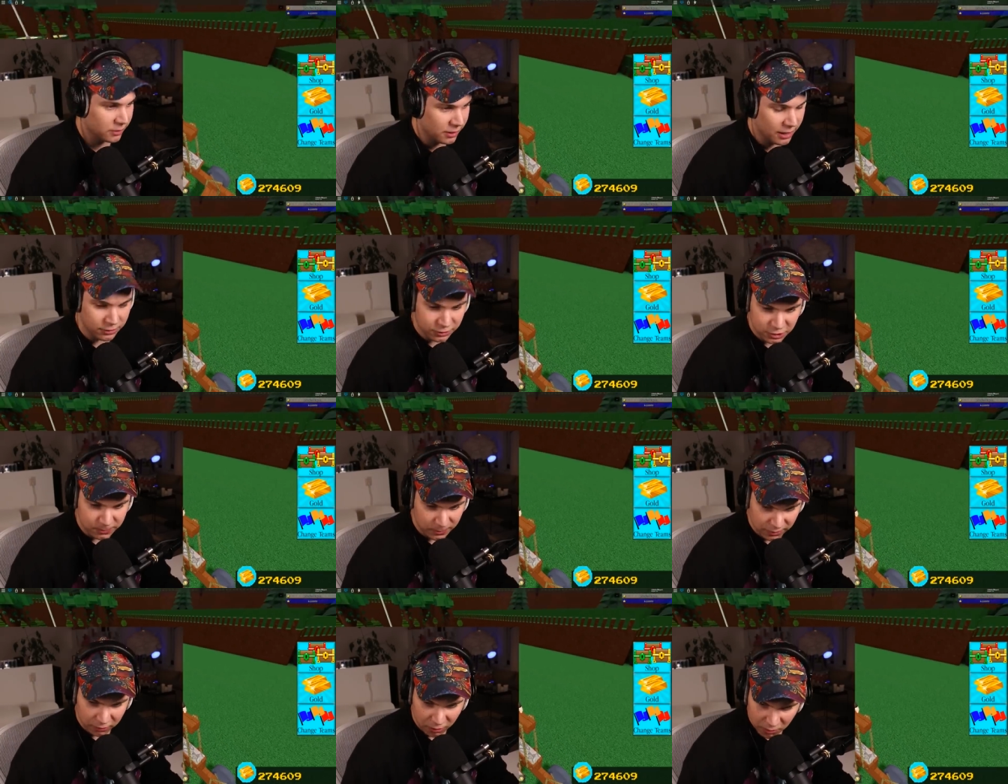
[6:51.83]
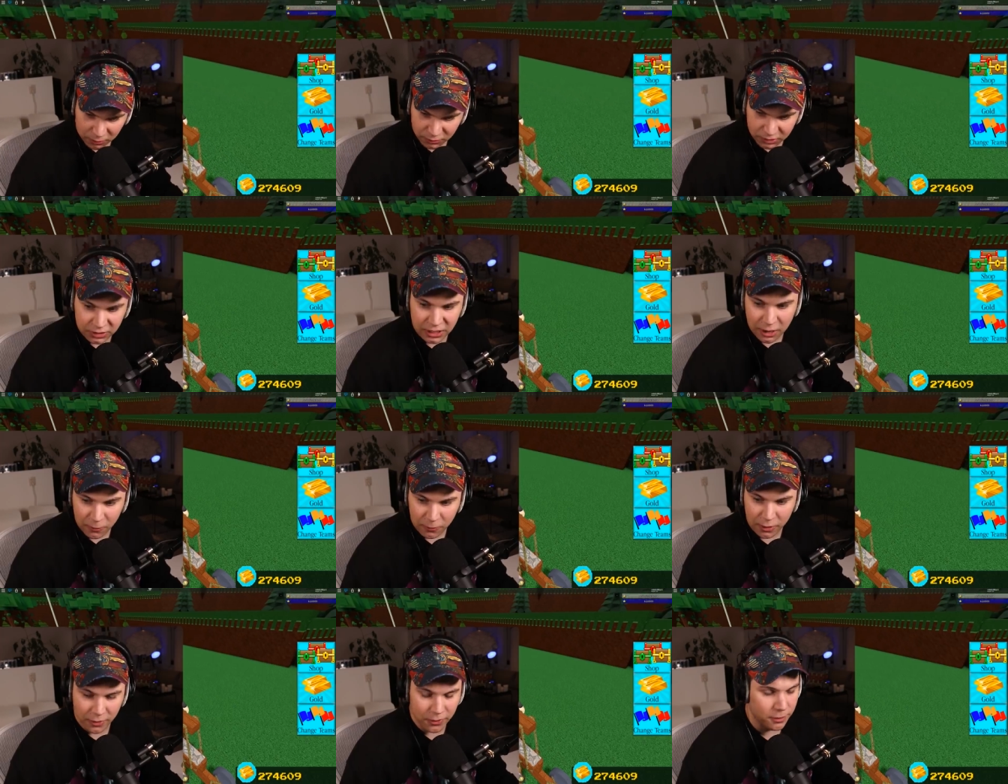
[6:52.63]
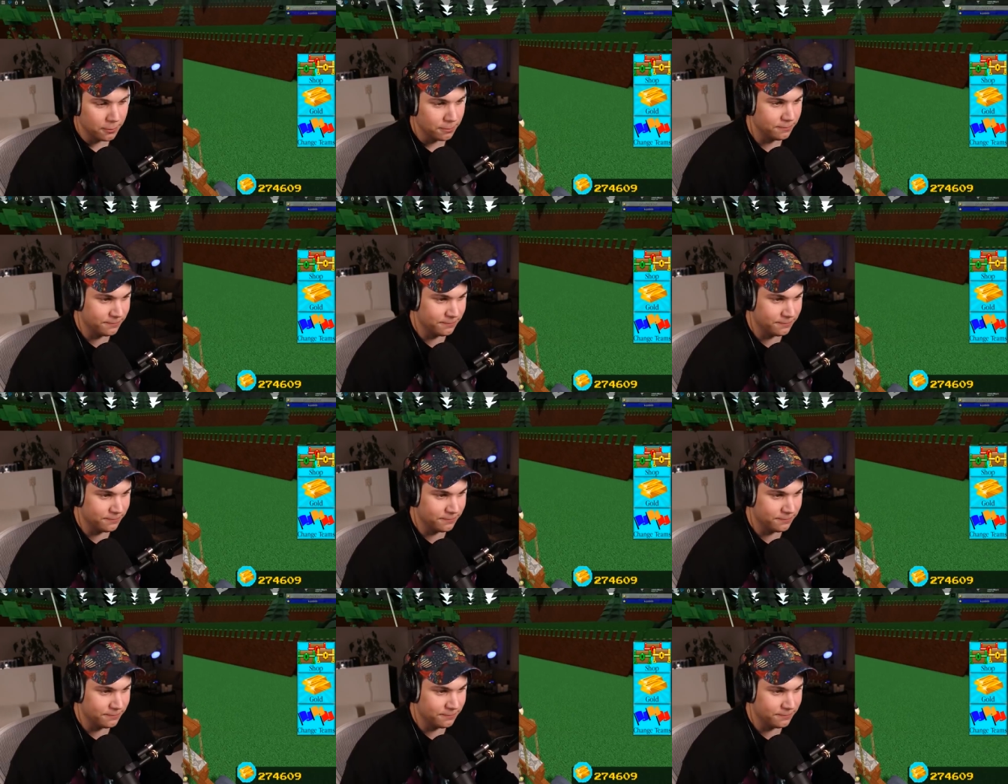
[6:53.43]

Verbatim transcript: And I just spent almost an hour on them.